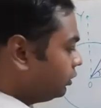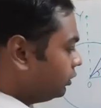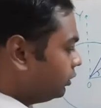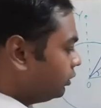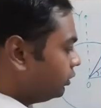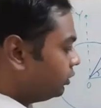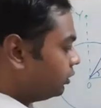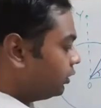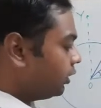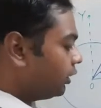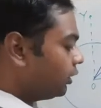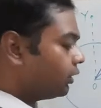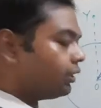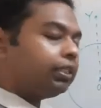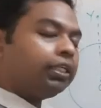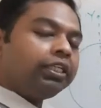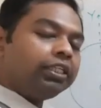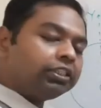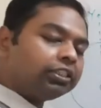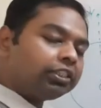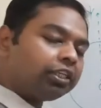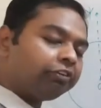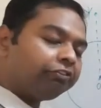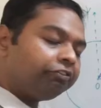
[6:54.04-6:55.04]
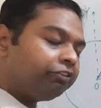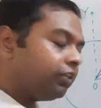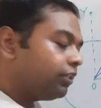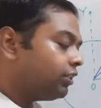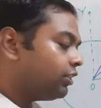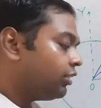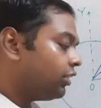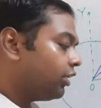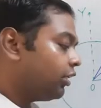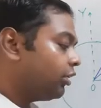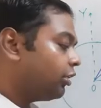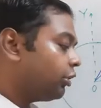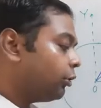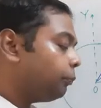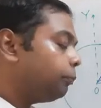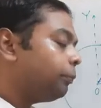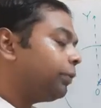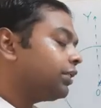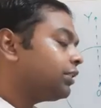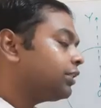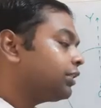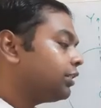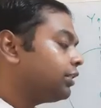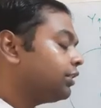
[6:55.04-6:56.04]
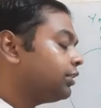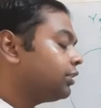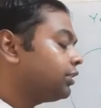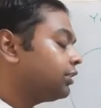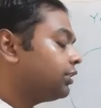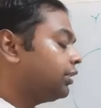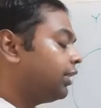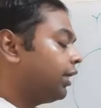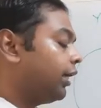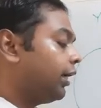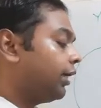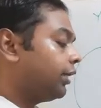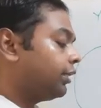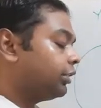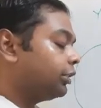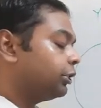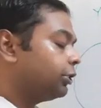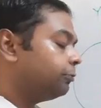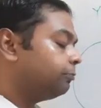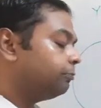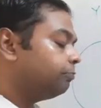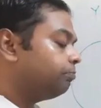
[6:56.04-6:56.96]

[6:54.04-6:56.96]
The t suffix here represents that,